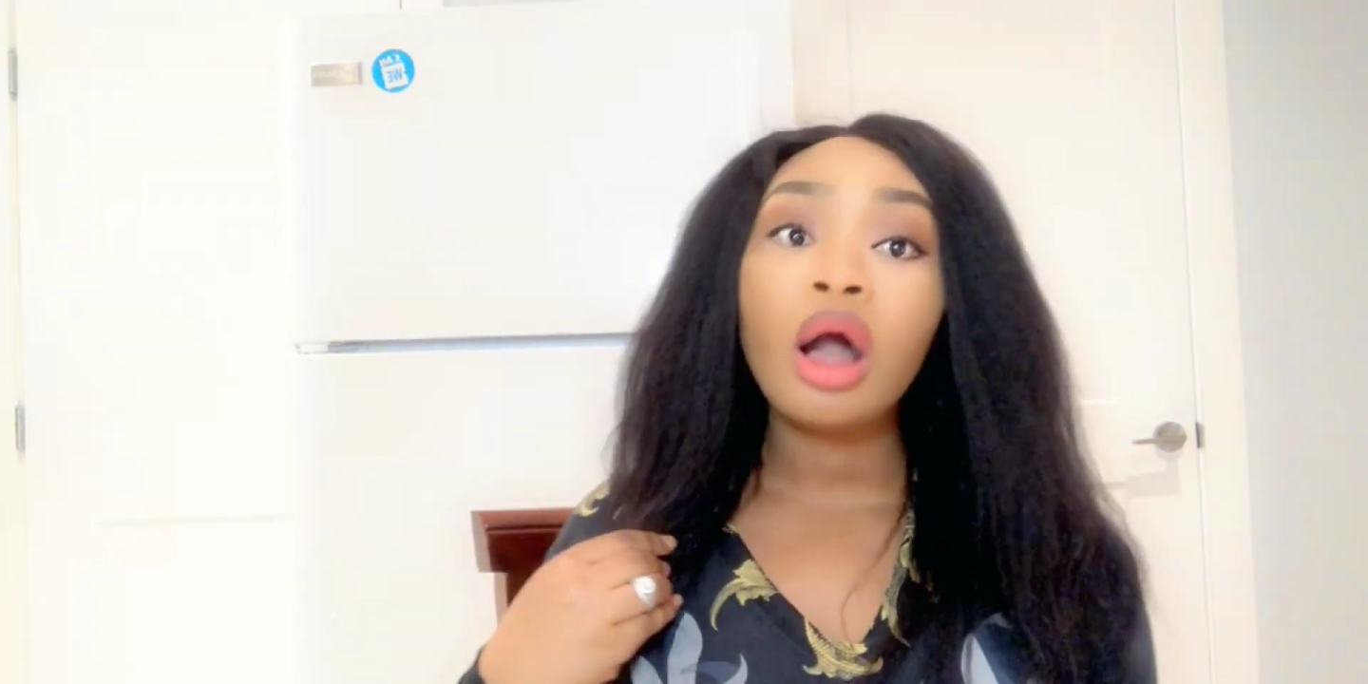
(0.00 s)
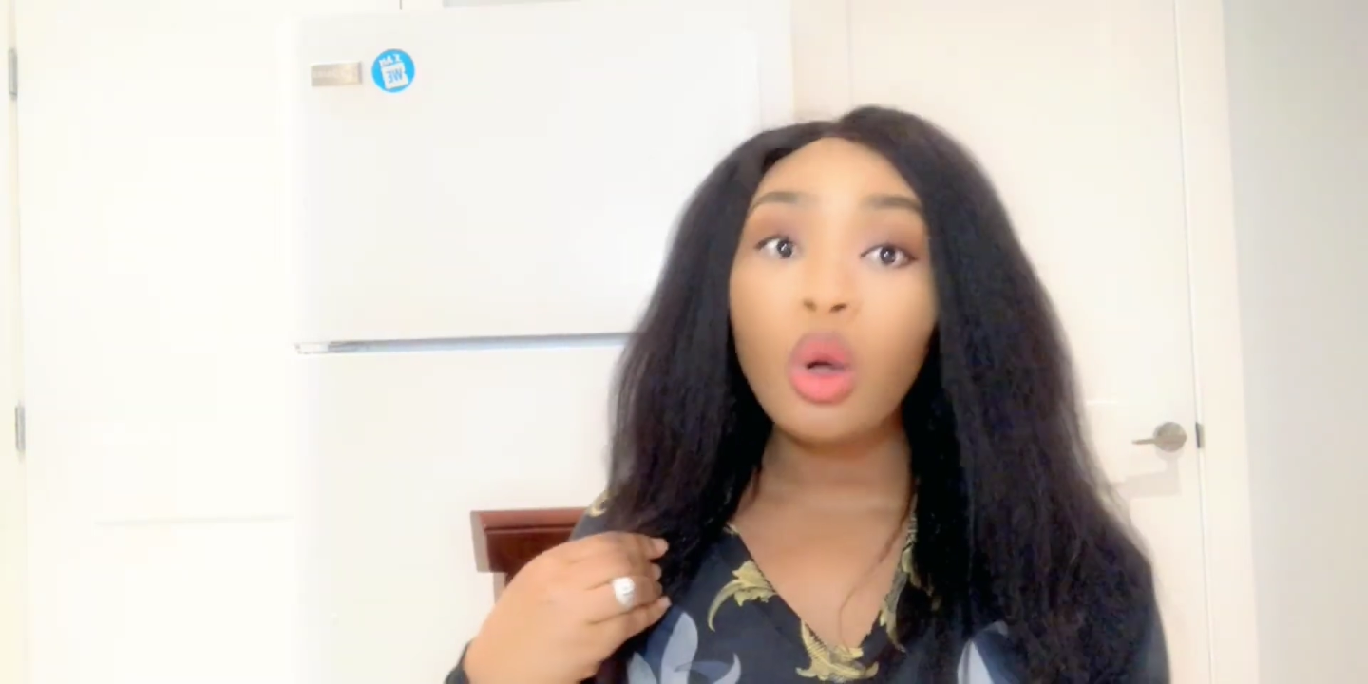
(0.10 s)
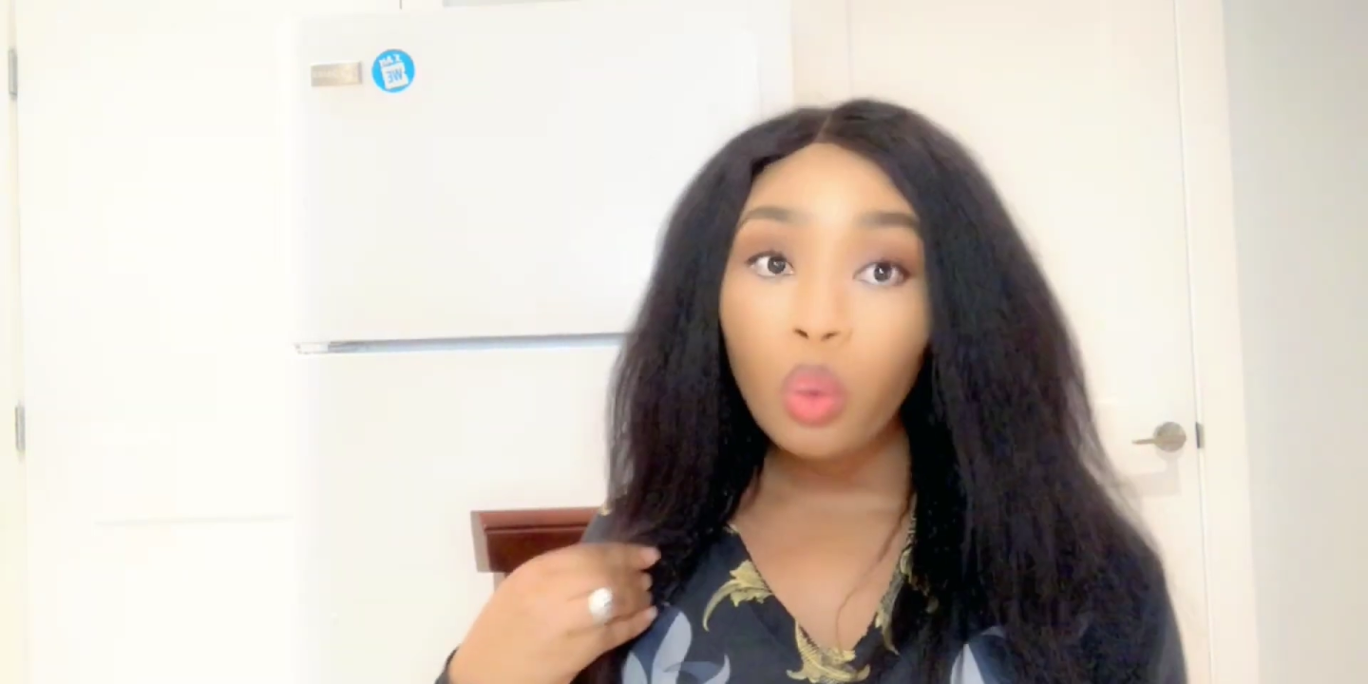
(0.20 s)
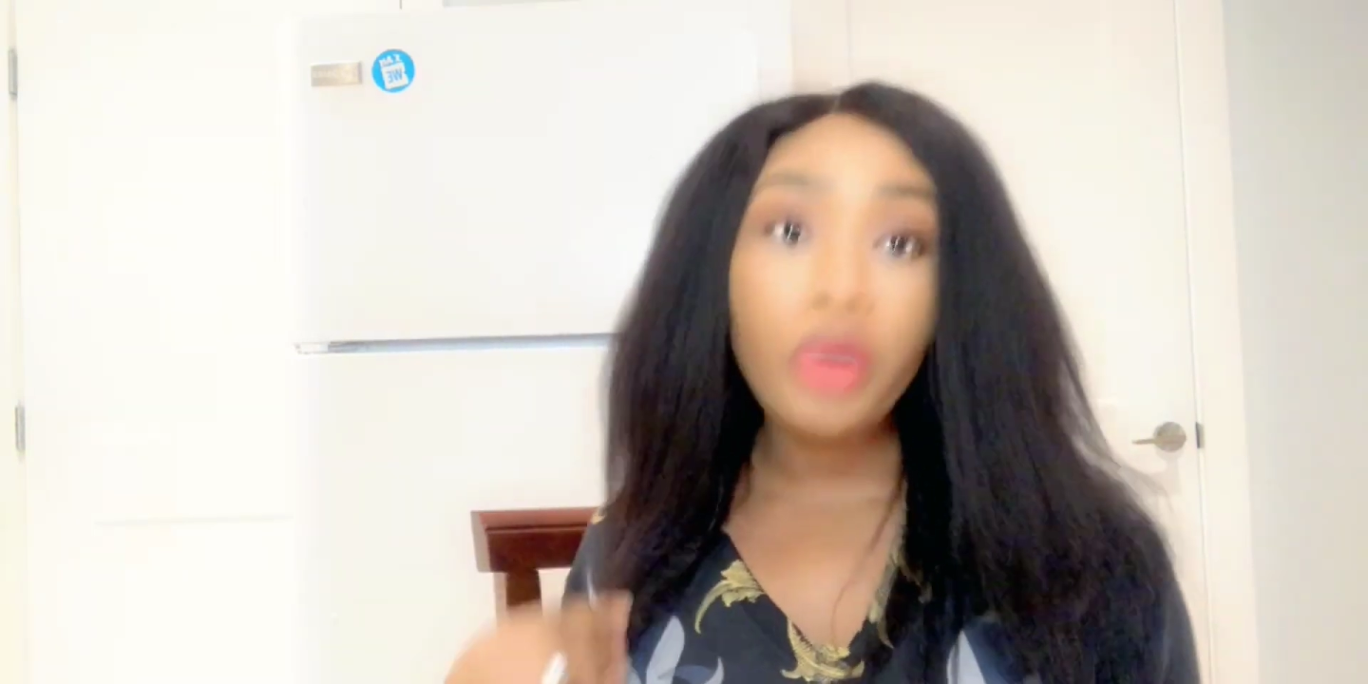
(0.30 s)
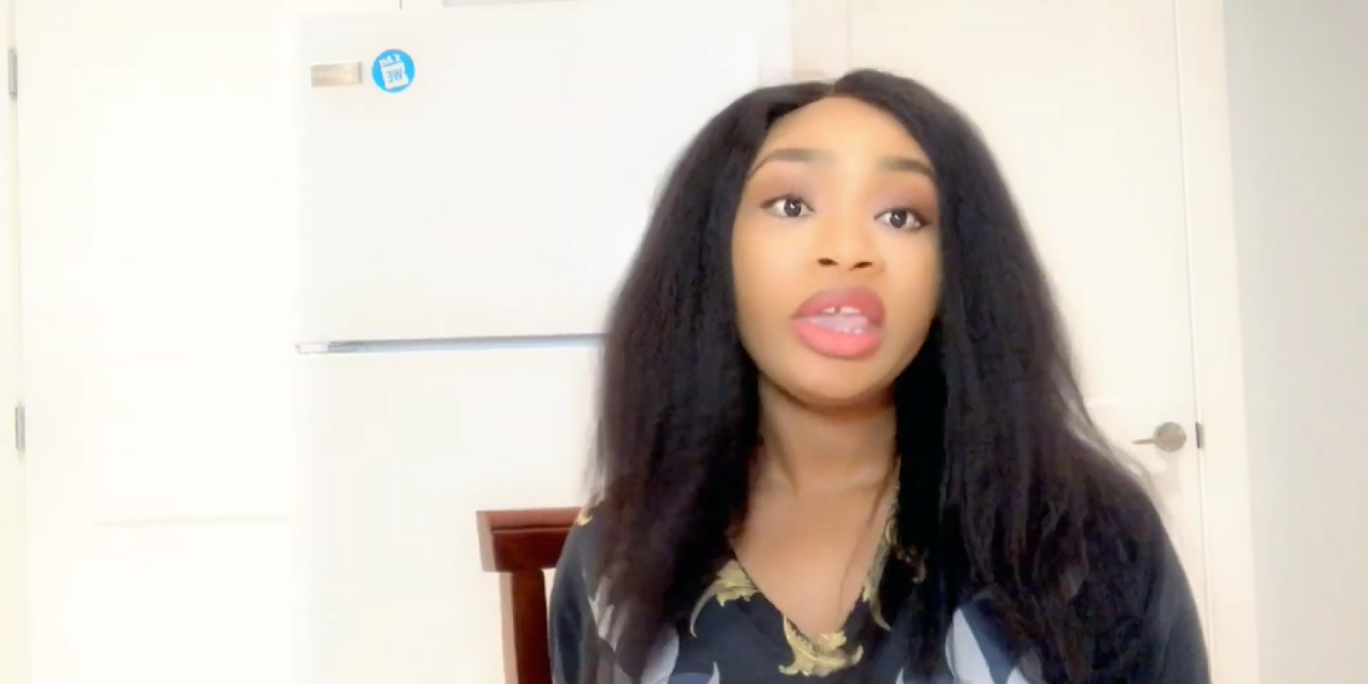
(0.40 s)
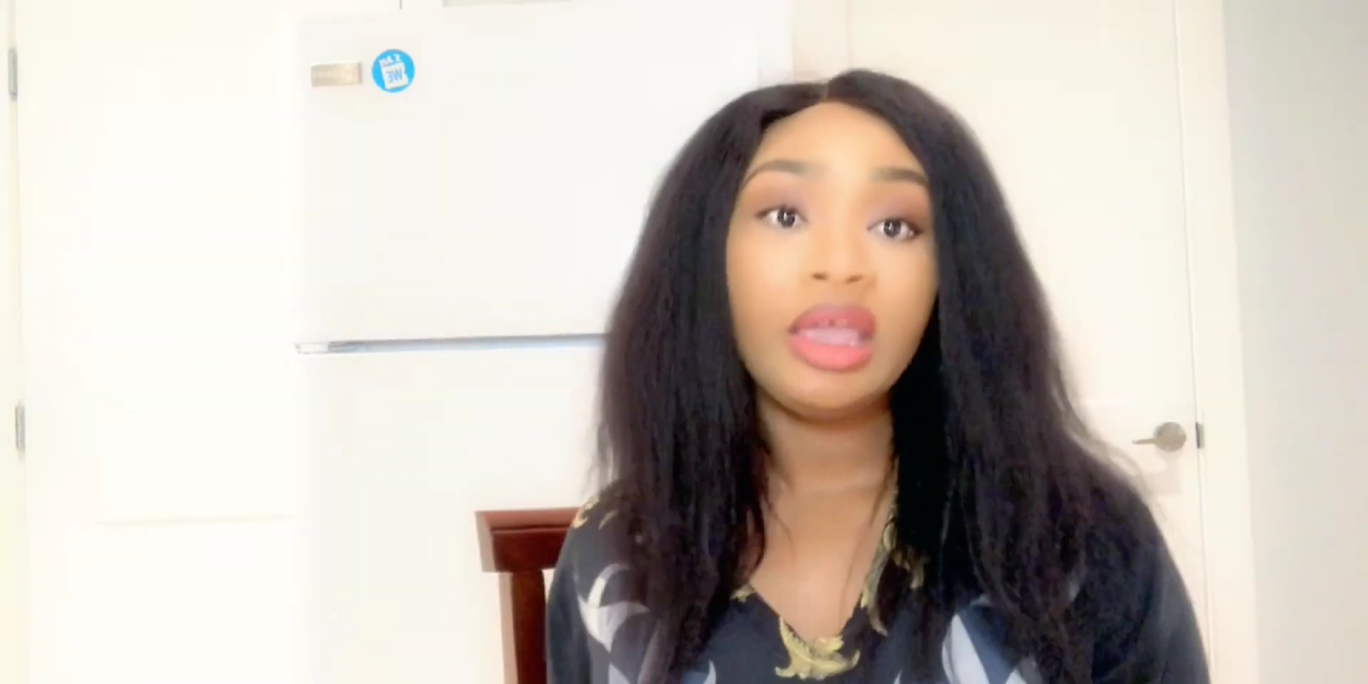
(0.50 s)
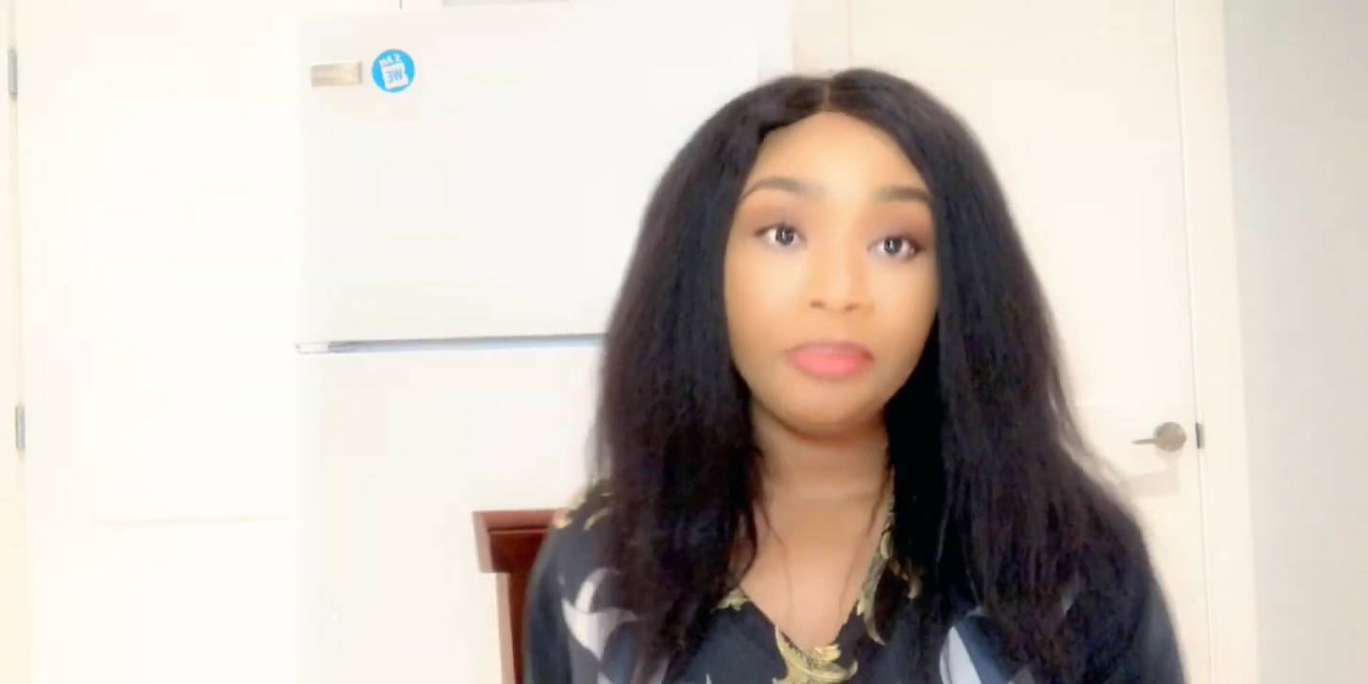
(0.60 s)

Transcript: working